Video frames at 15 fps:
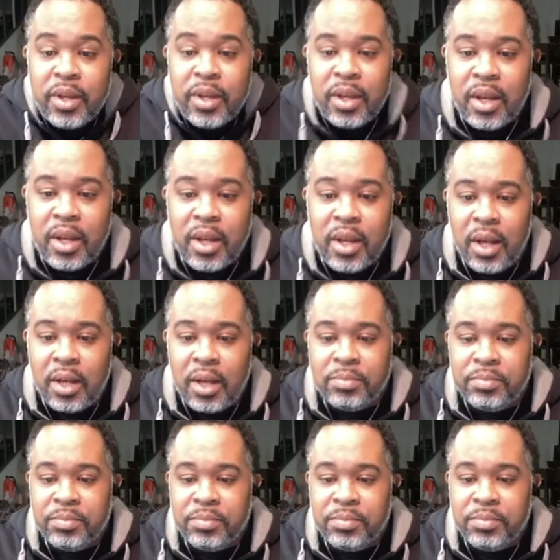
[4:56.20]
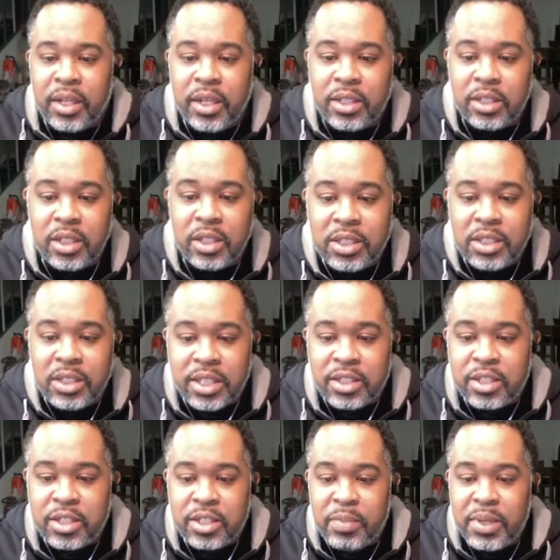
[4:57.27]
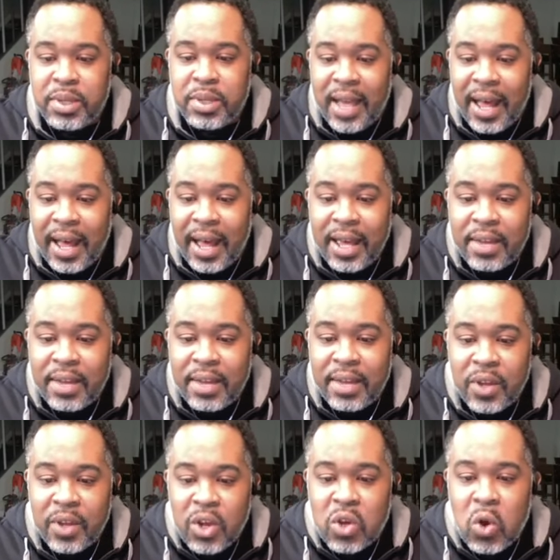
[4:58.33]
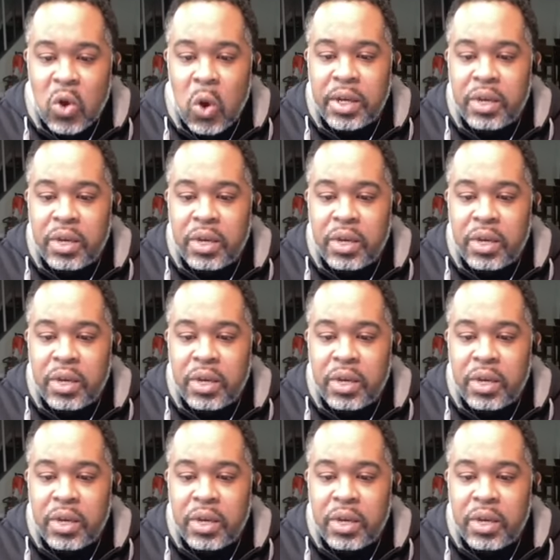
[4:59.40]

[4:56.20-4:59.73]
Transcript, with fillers: Um, it's good just to be alive. Courtney